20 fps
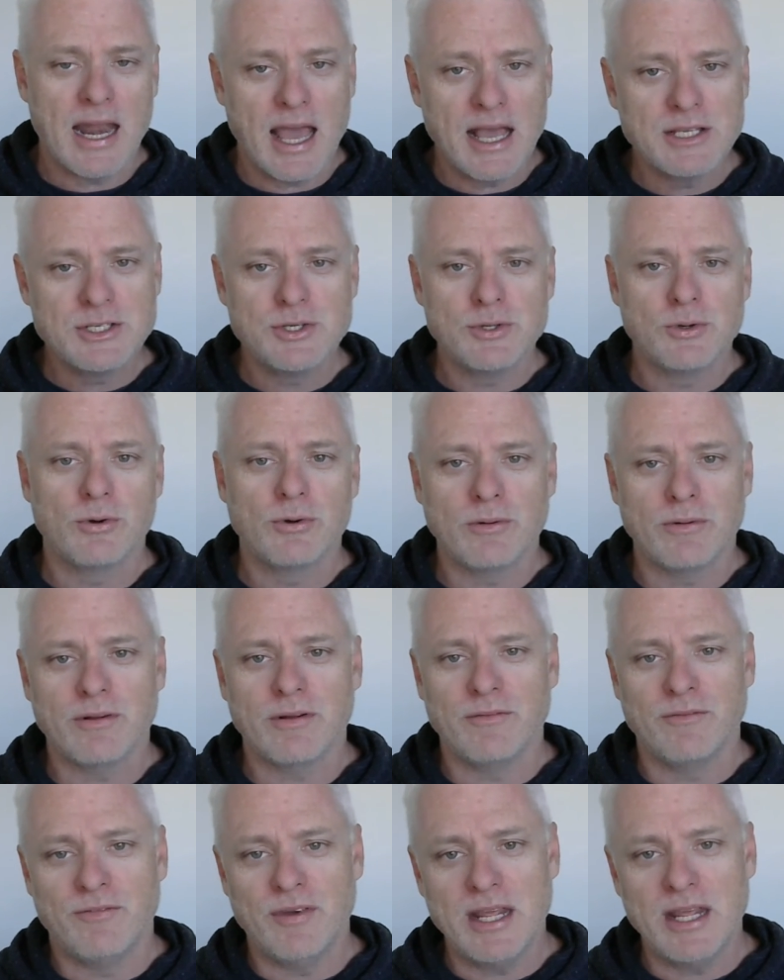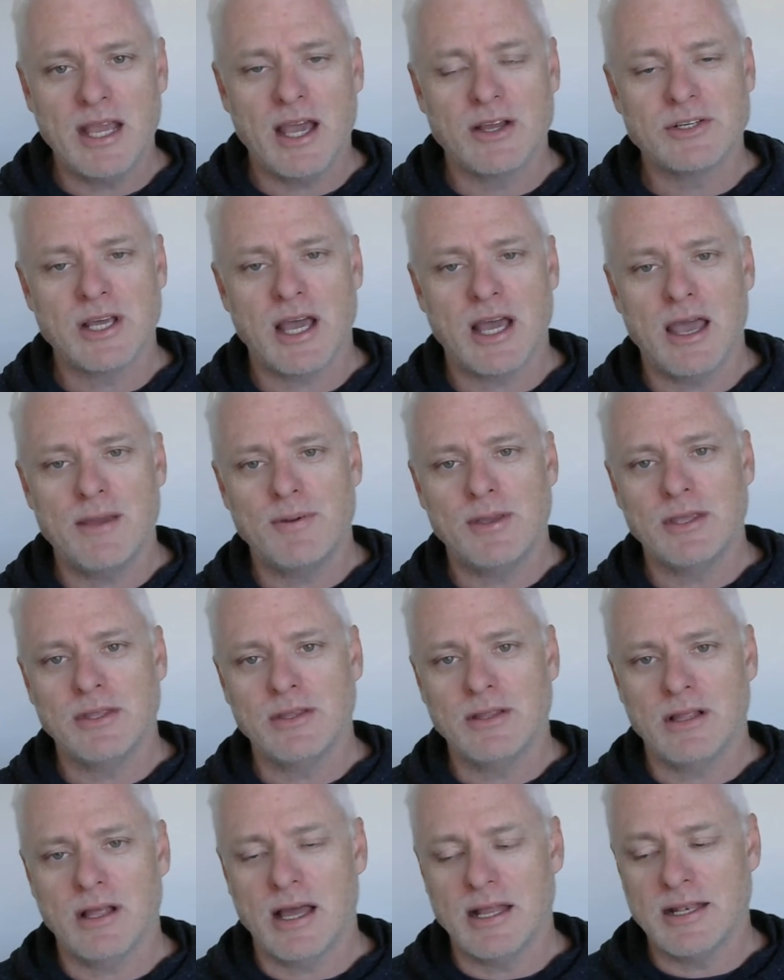and as you're
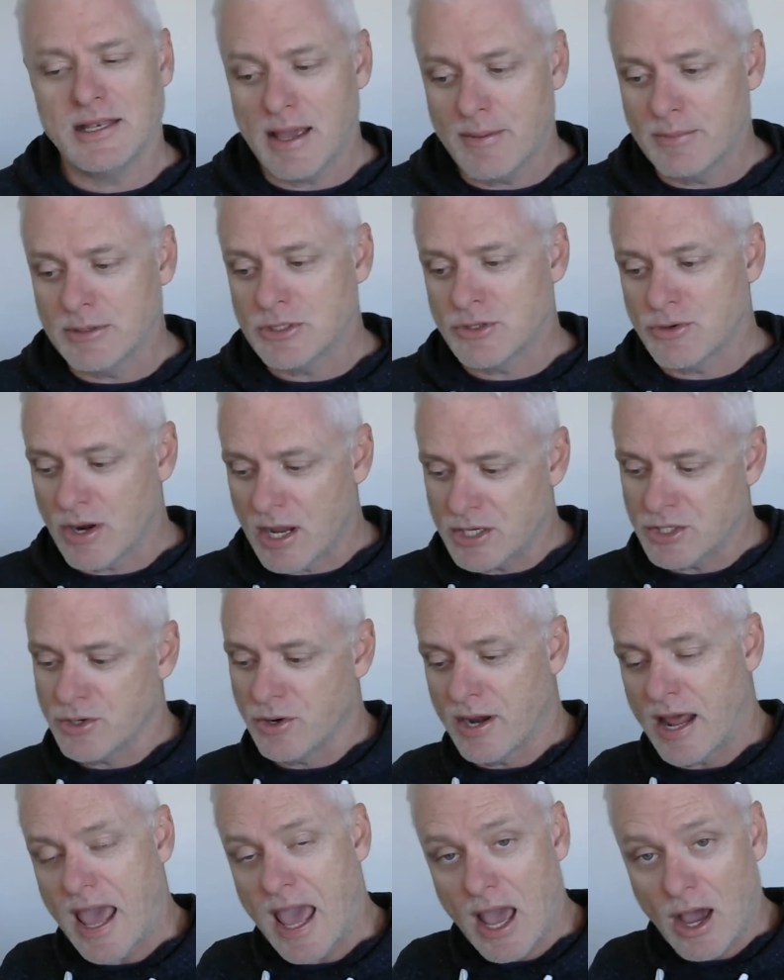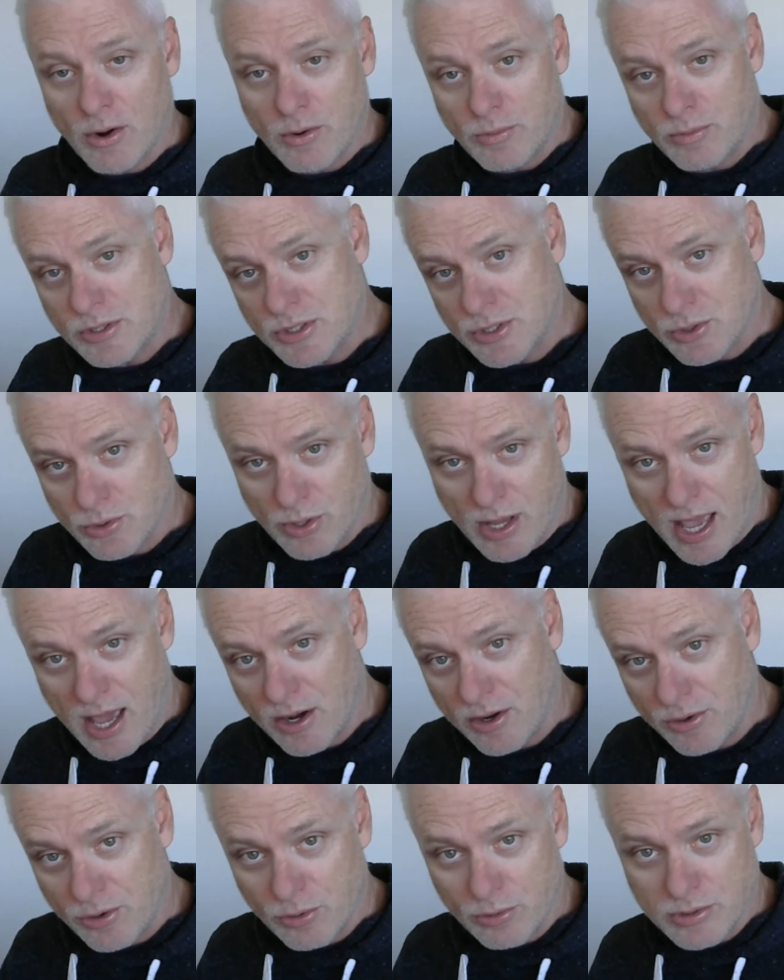videotaping a demonstration on how
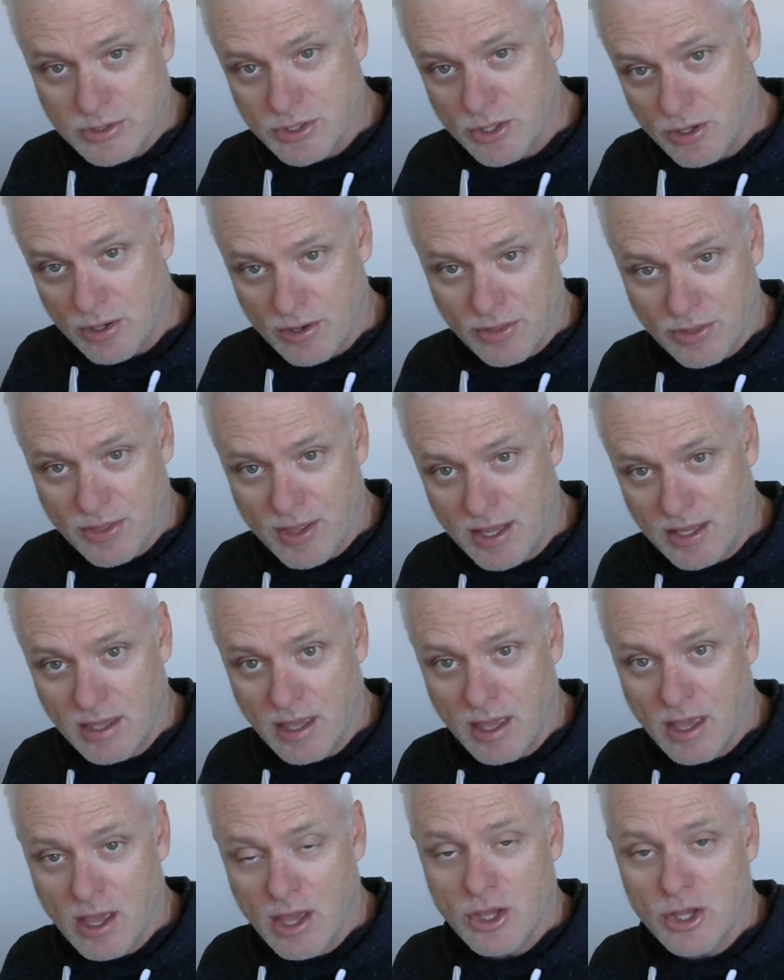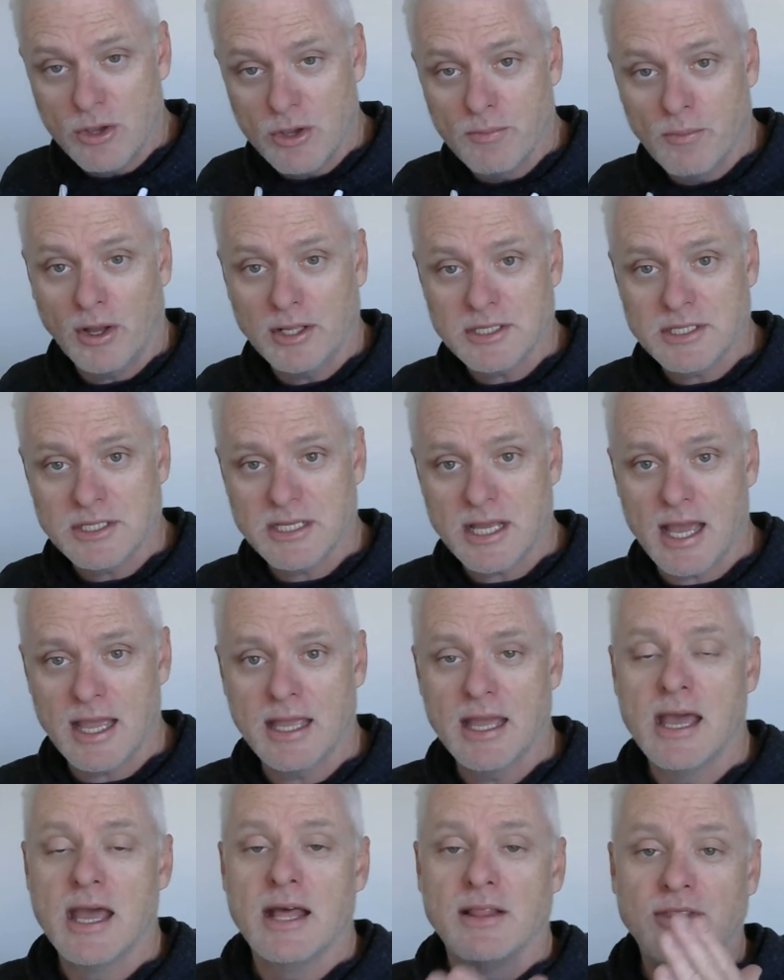to do a certain thing, you might
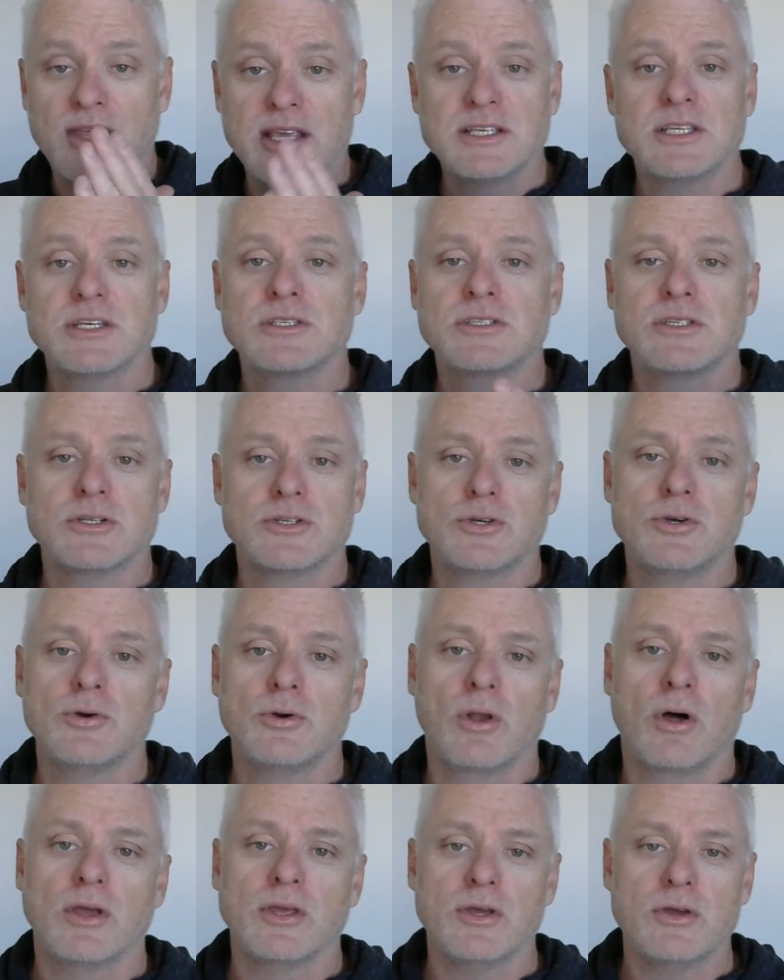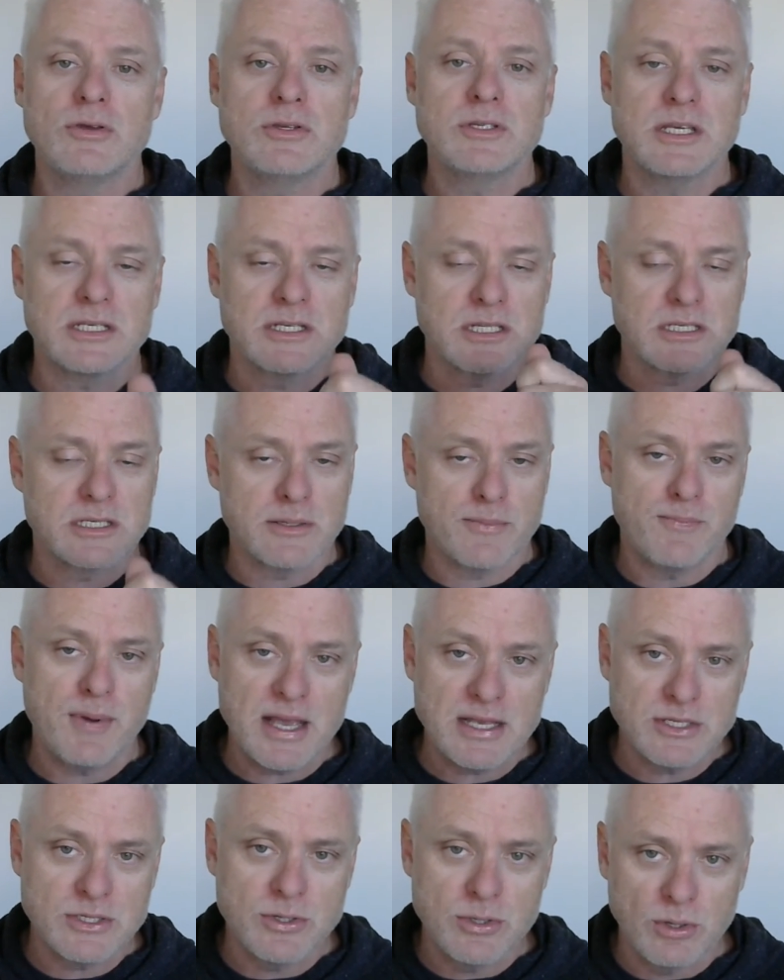say, this is the tool I use, this
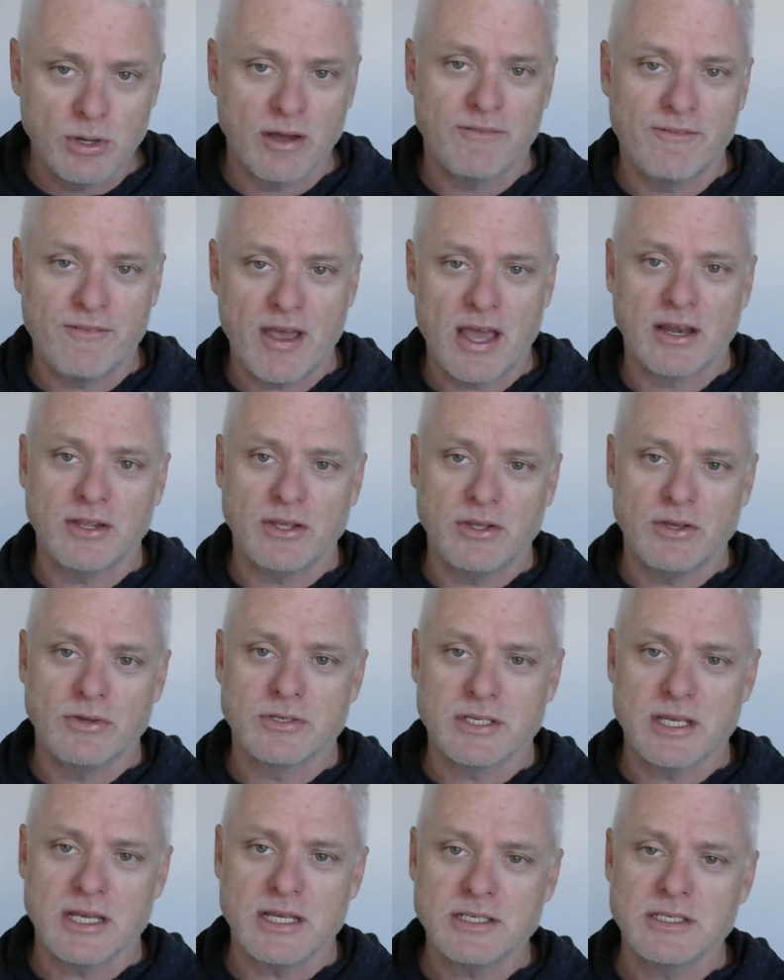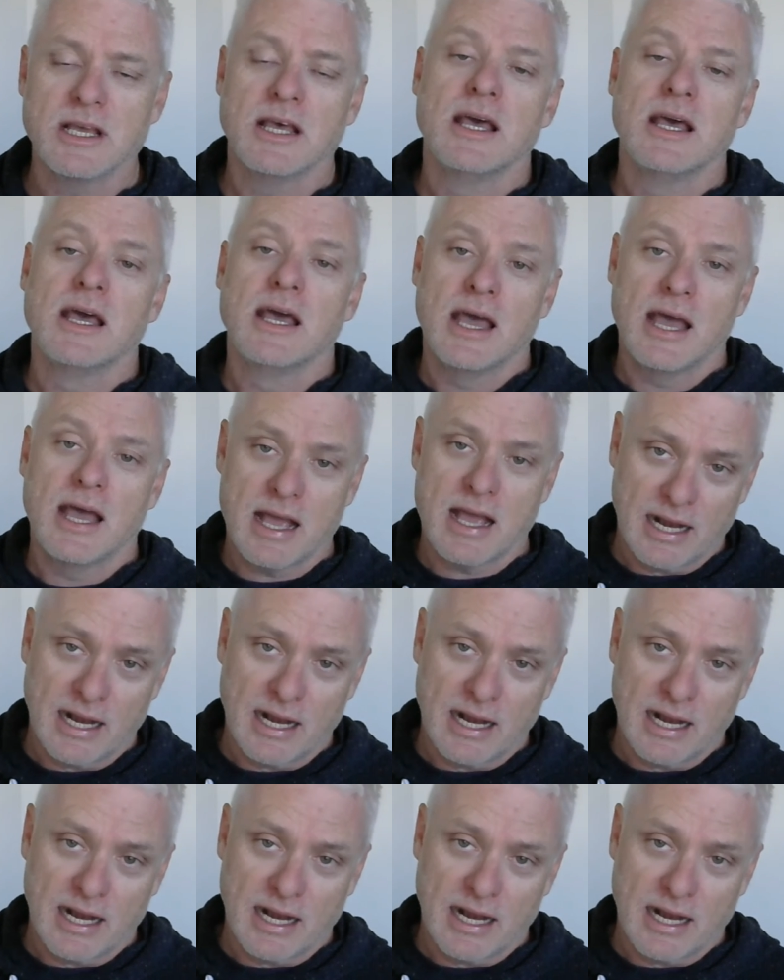is the best tool I found to use this.